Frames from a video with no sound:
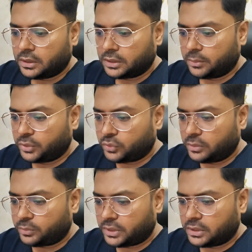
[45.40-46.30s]
The
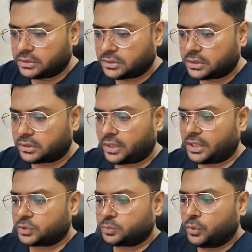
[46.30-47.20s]
Bitcoin price
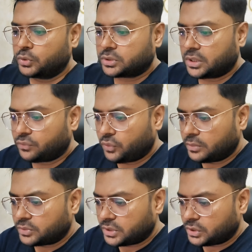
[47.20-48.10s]
crash post
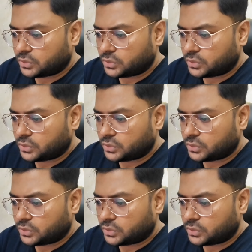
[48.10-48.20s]
FOMC